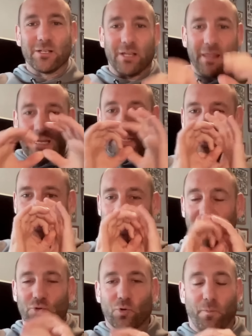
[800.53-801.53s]
So that
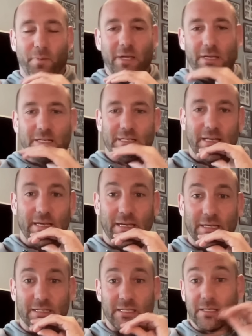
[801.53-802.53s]
central piece
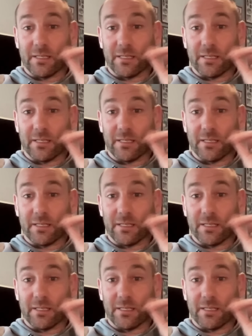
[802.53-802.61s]
is